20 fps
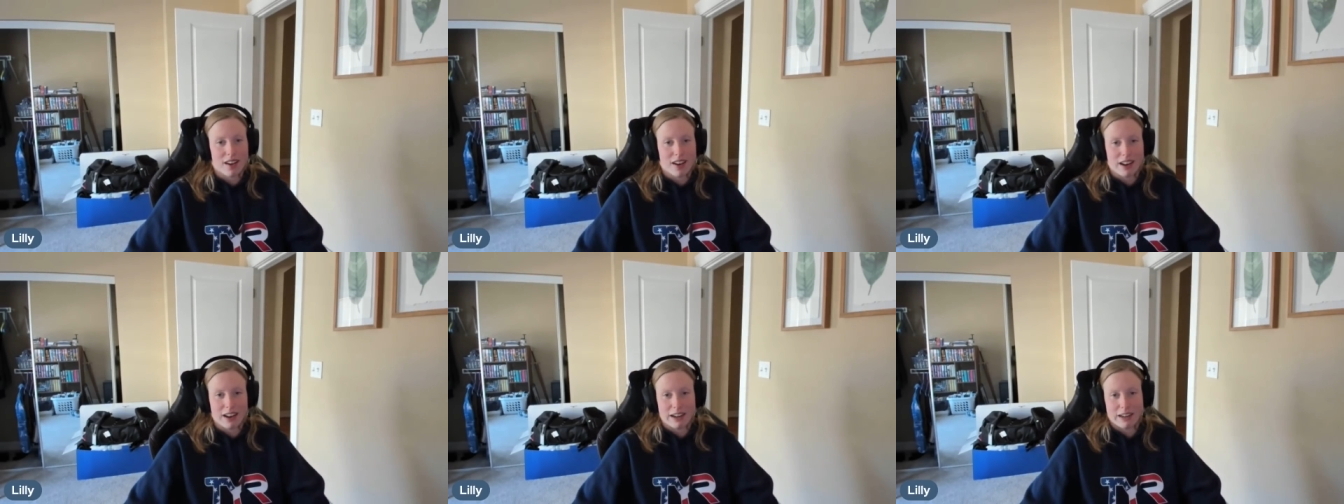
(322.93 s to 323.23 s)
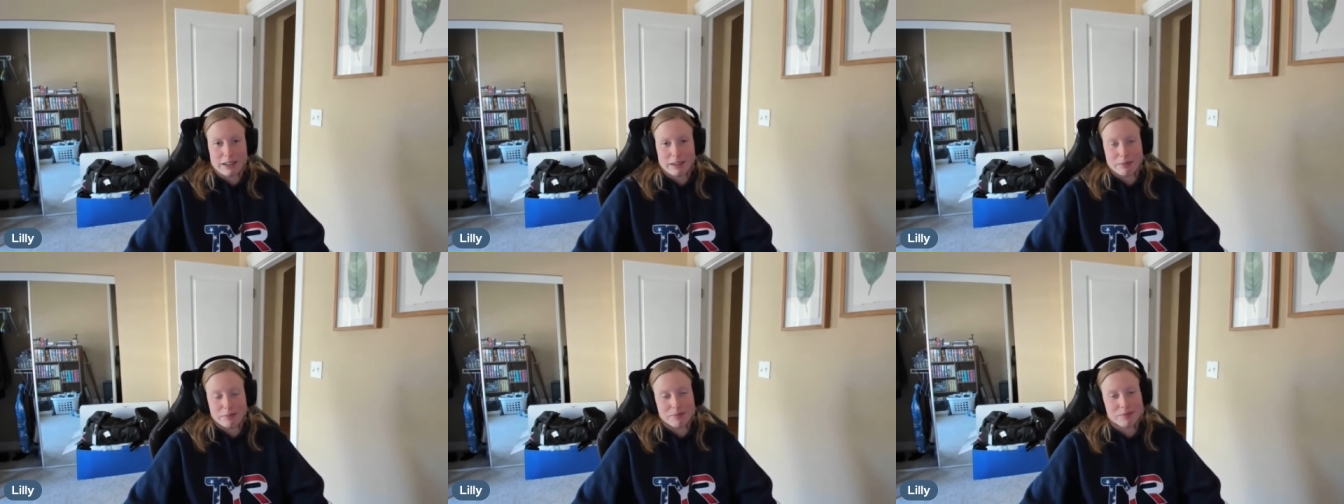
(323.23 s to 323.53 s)

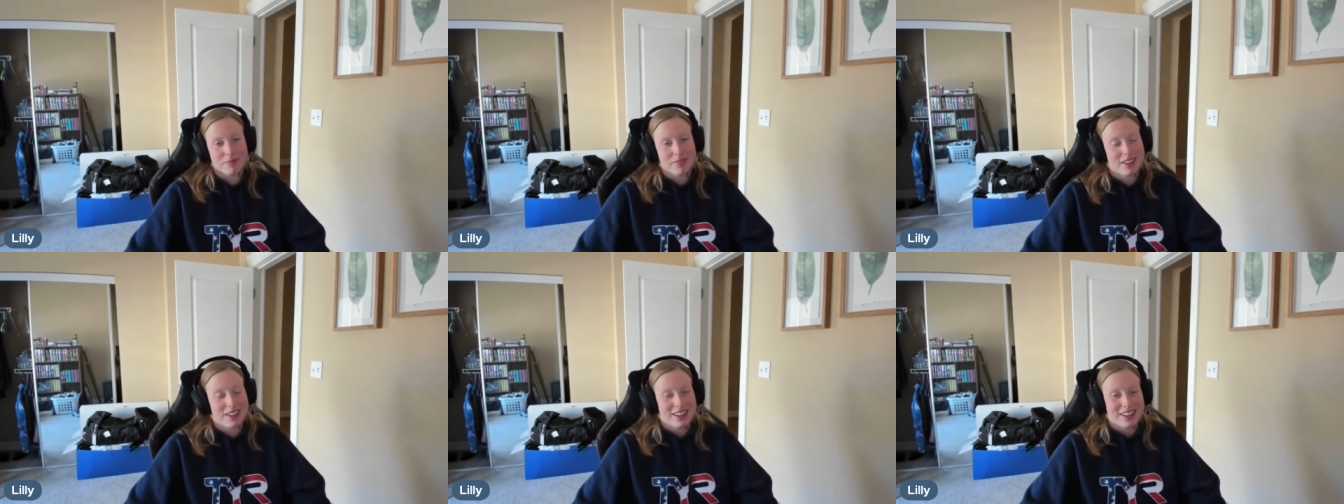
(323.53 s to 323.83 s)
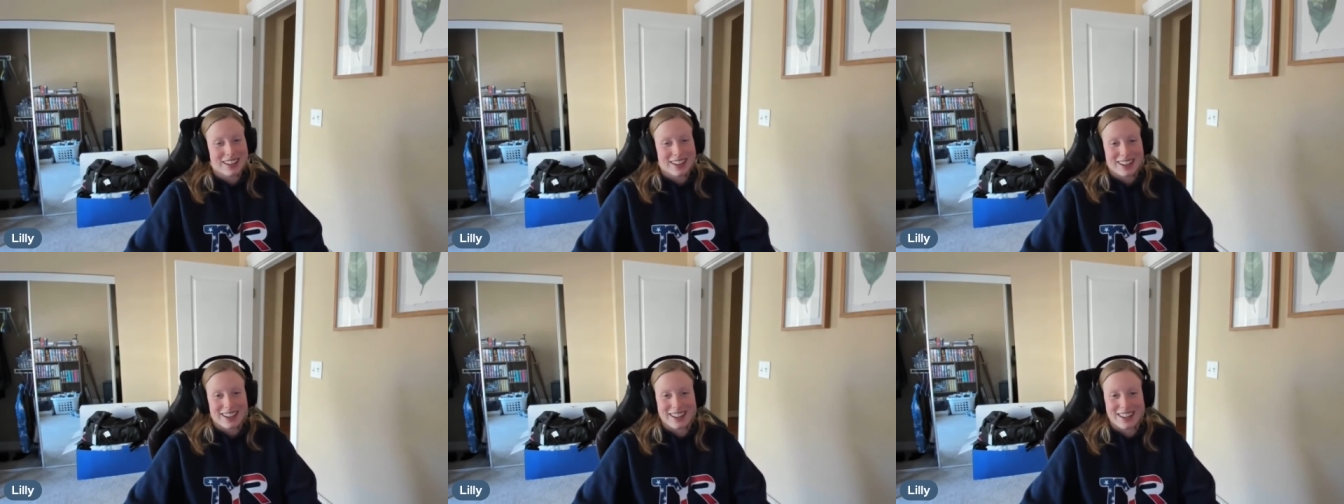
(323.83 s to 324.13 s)
Um,
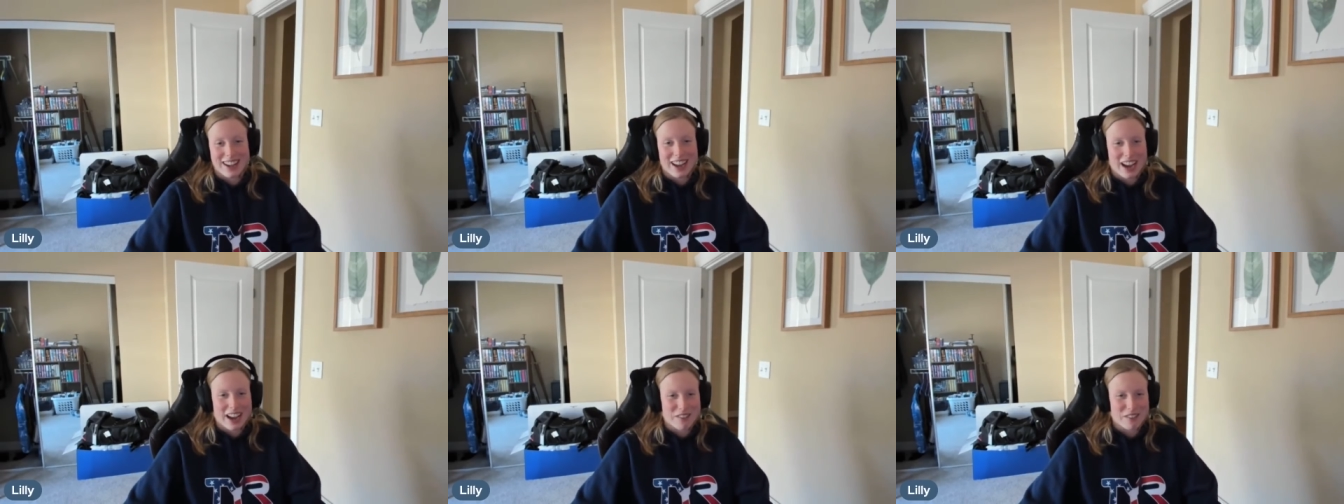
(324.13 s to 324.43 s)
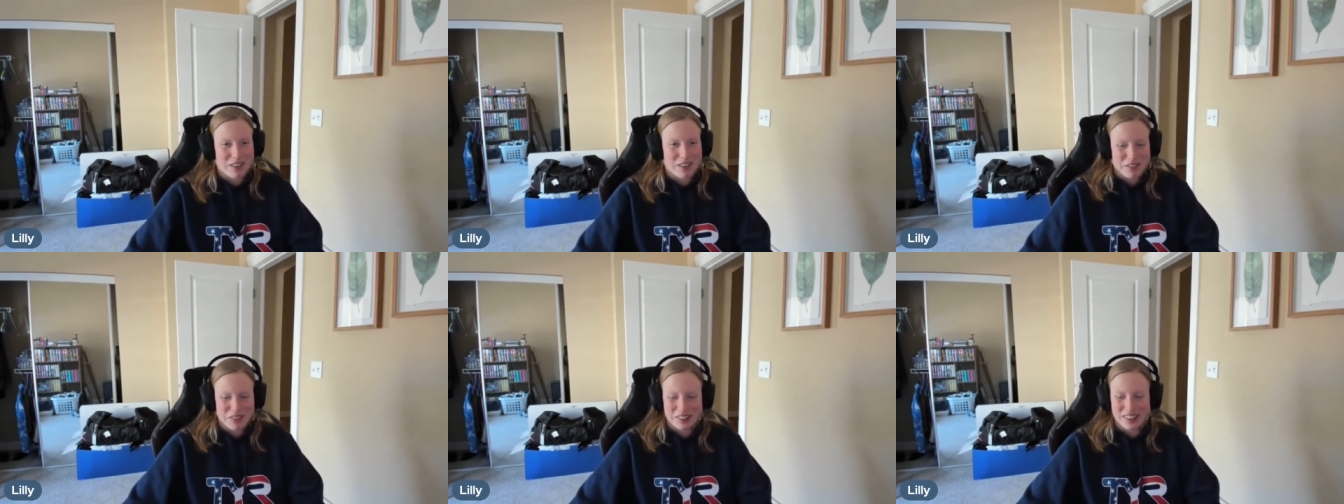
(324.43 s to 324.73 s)
and yeah, I've
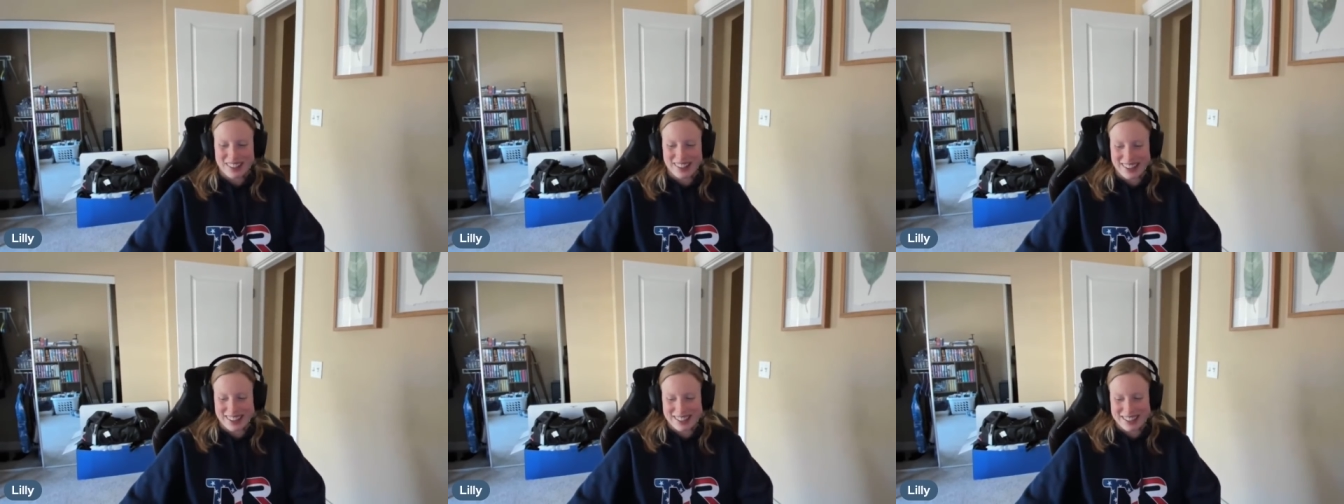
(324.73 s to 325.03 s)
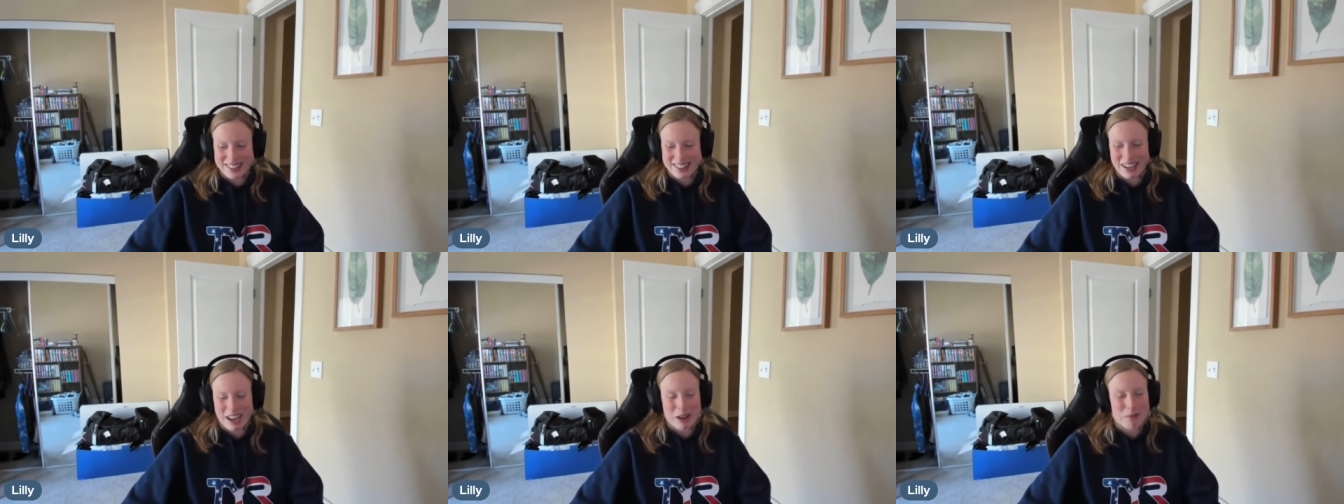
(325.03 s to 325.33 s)
never really like
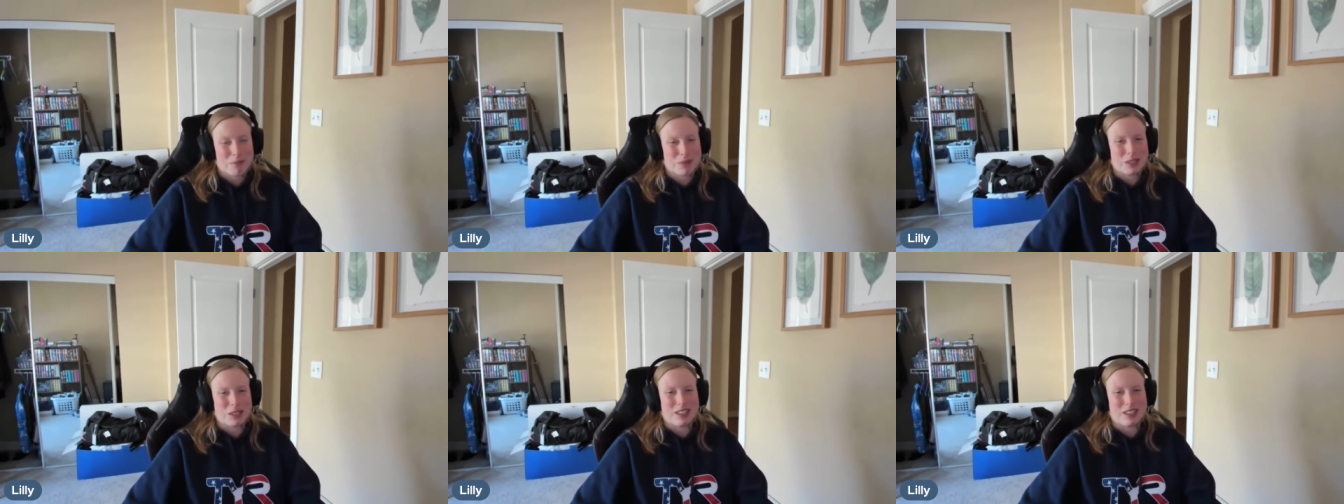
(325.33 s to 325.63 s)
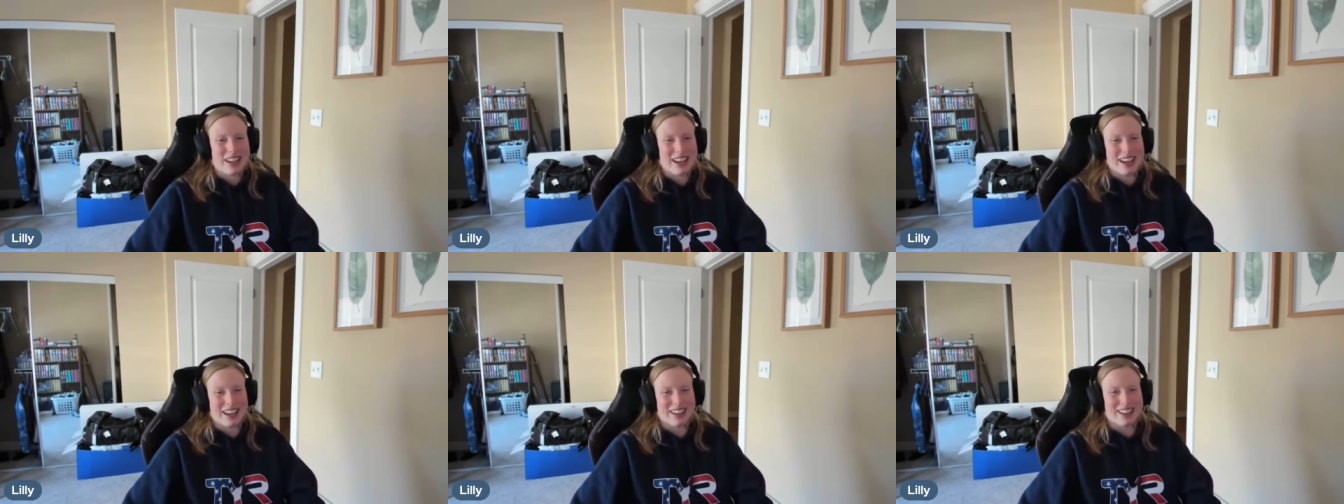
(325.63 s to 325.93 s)
stopped and
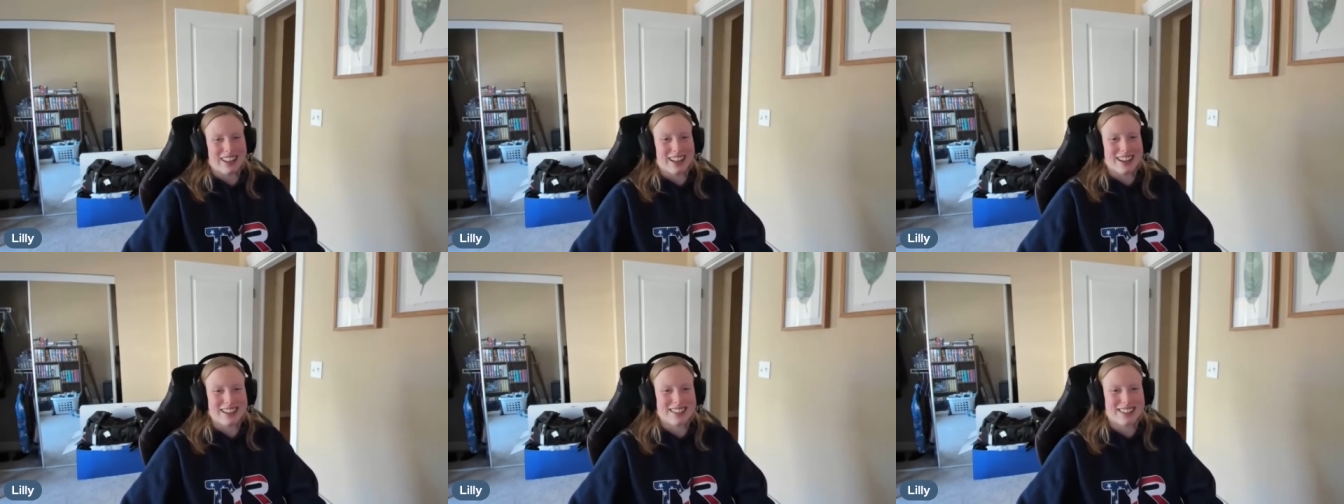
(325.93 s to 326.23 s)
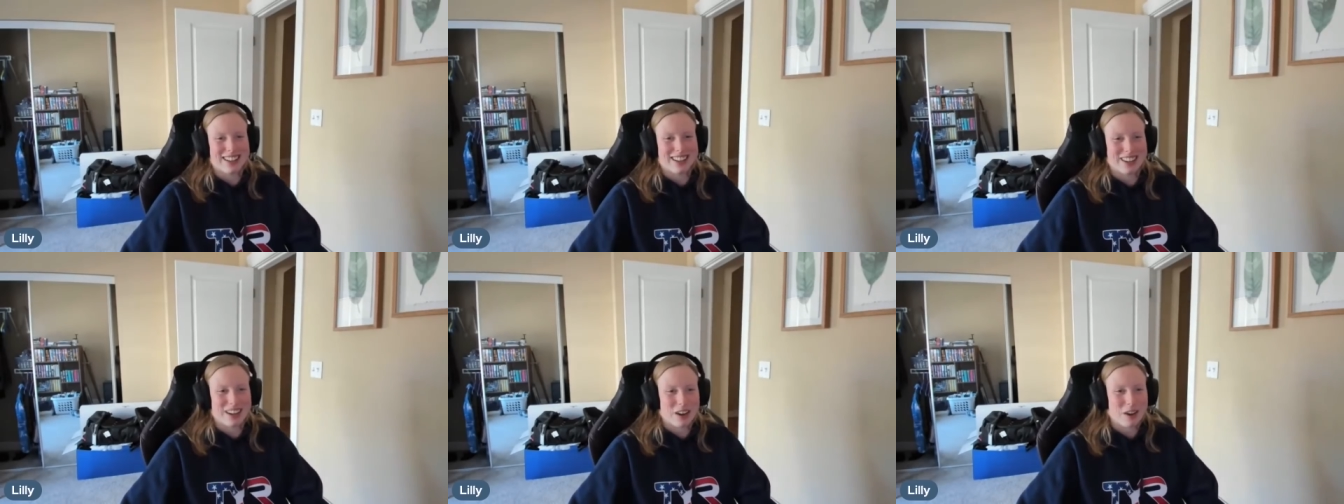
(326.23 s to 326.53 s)
analyzed like,